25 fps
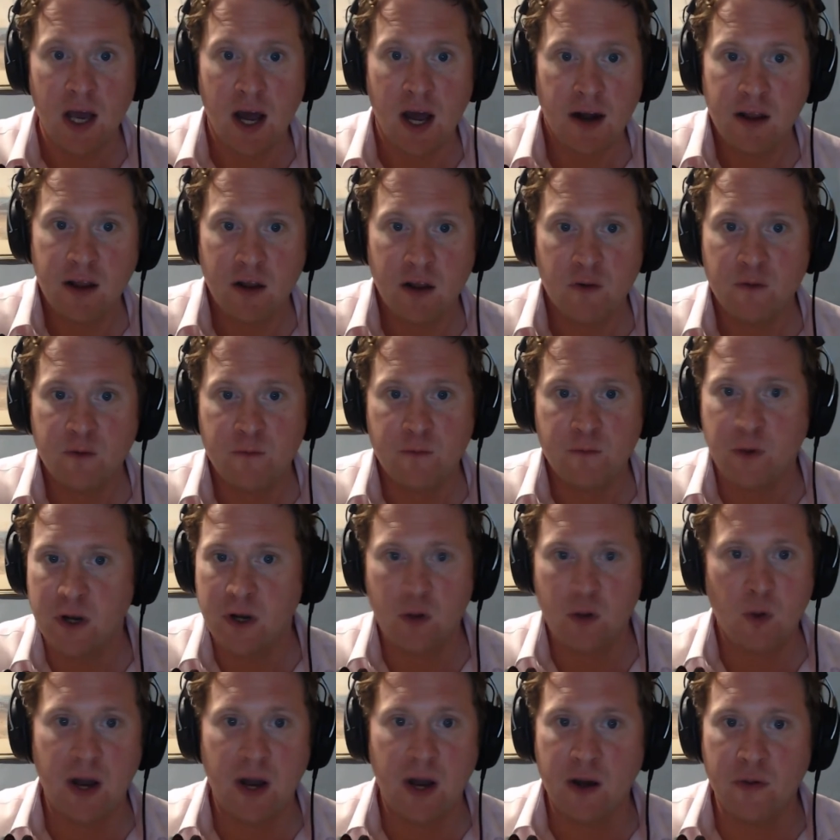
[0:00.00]
And I know
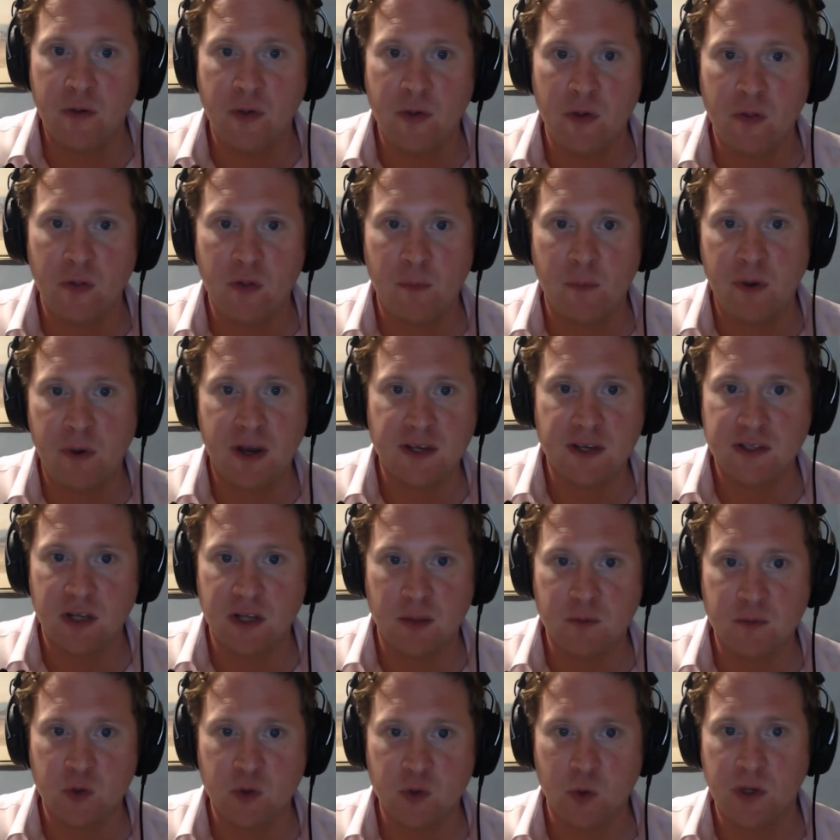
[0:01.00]
fully well that the
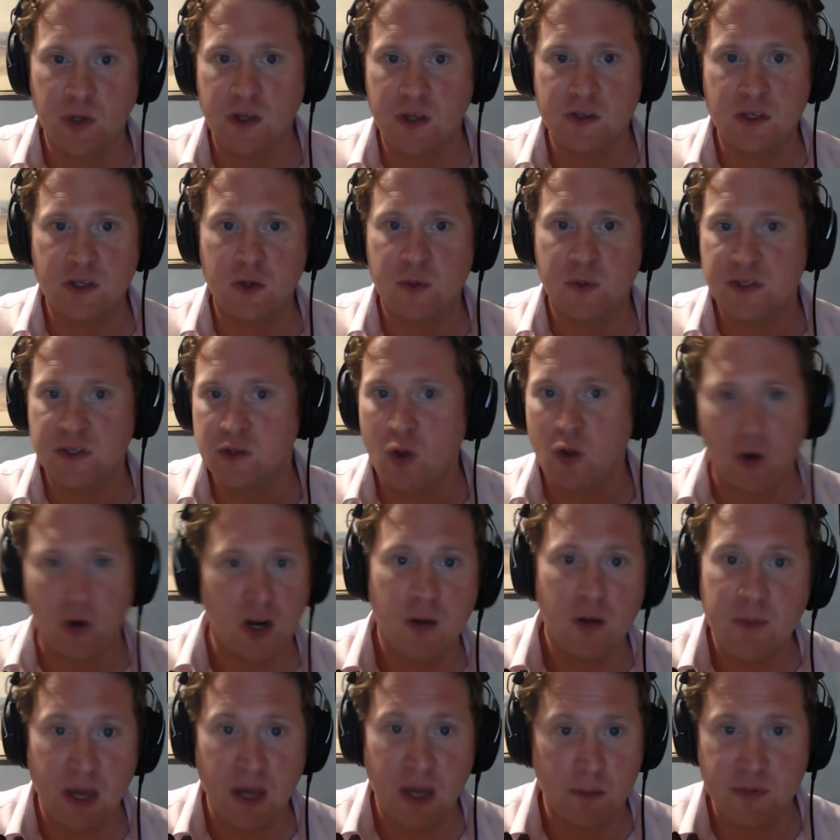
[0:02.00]
person I'm talking to is not
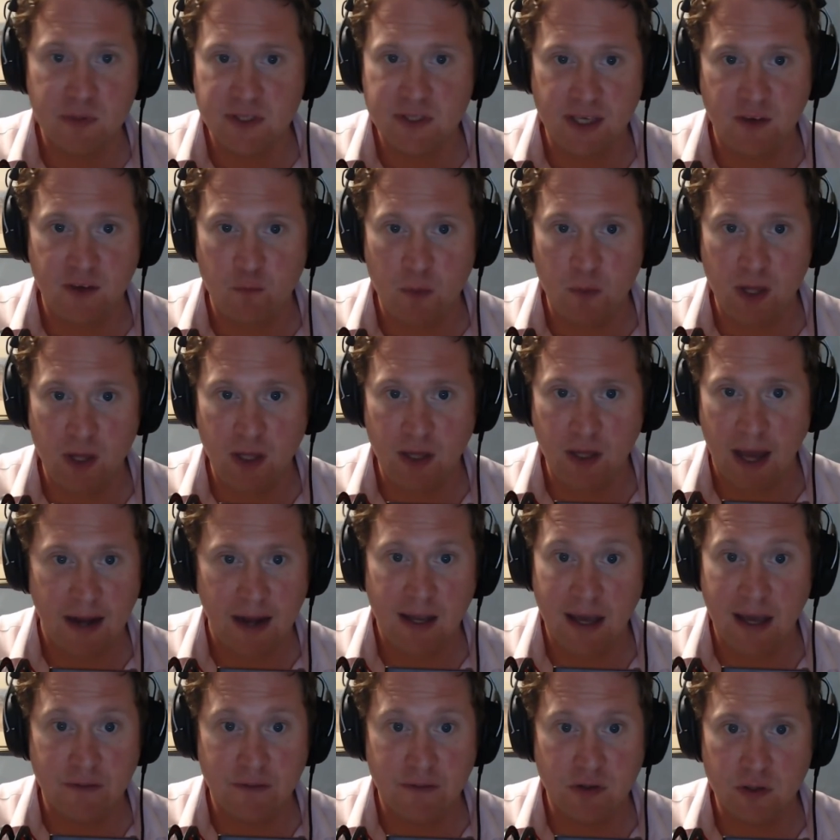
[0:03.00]
going to be able to give me
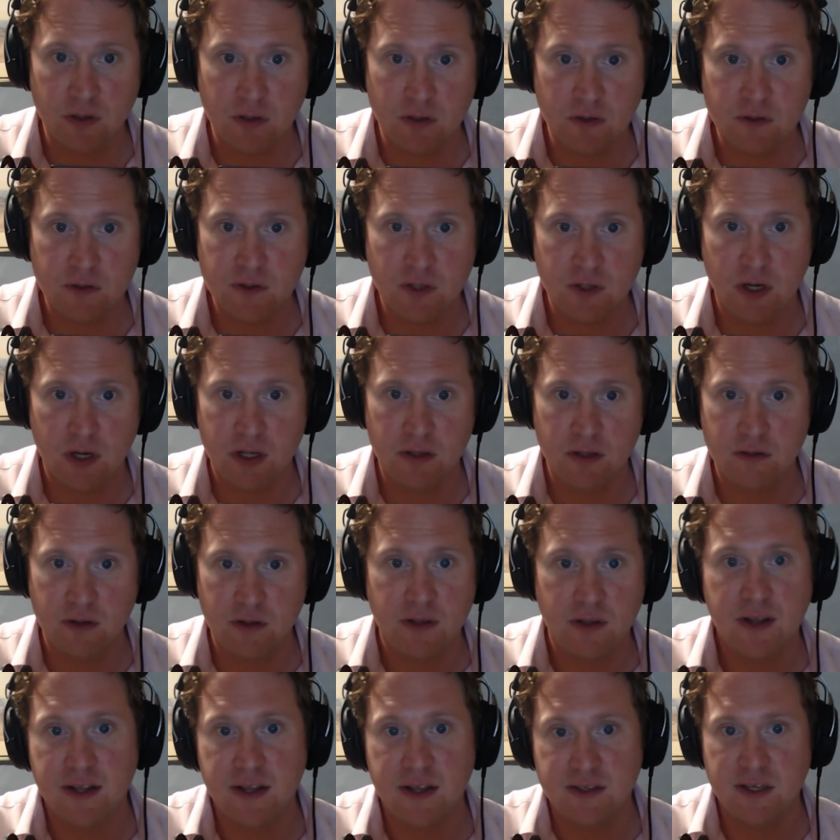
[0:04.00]
any evidence that
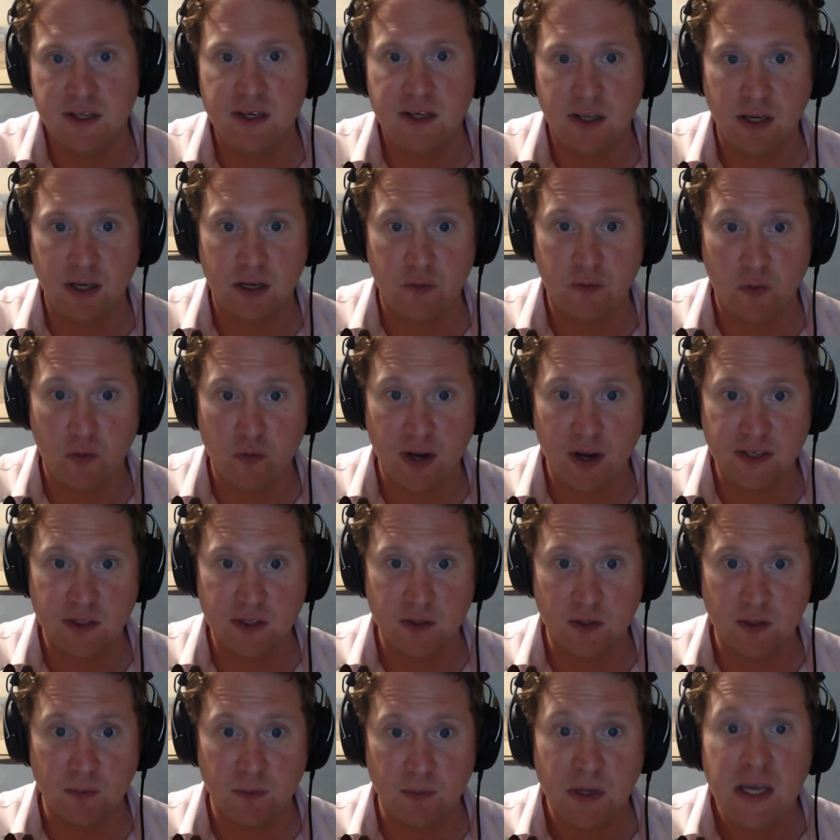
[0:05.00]
it's indicative of
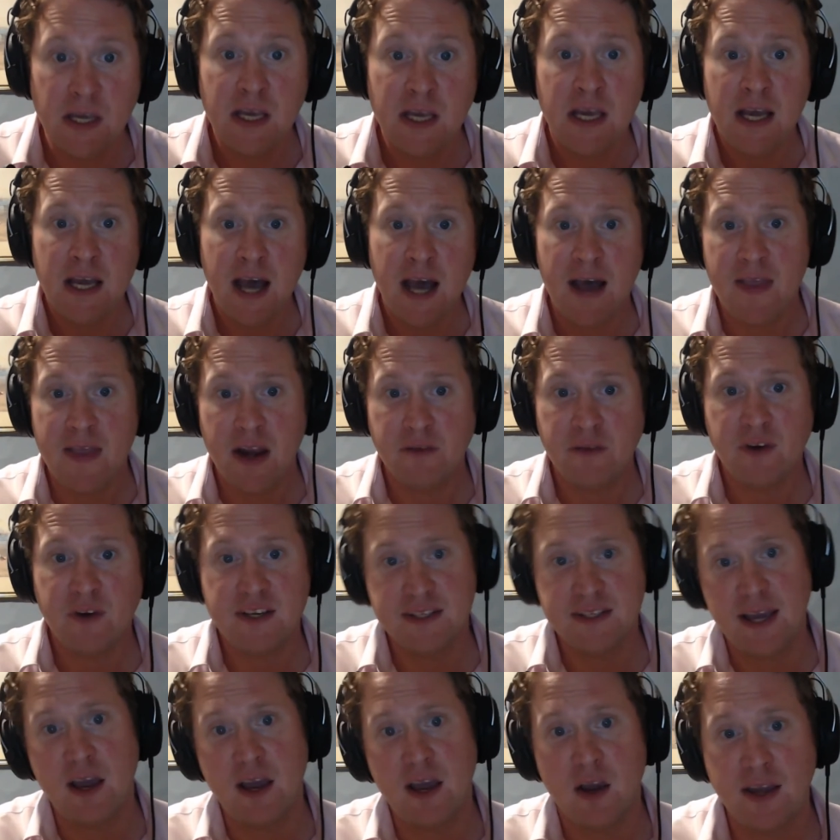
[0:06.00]
racism. And then if I
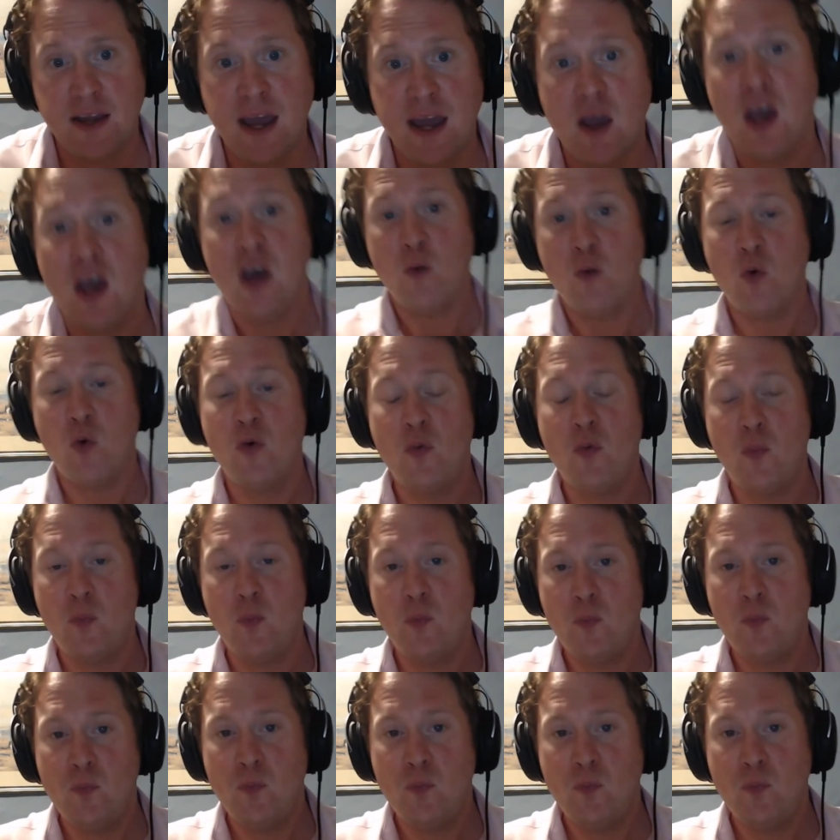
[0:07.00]
say, okay, well,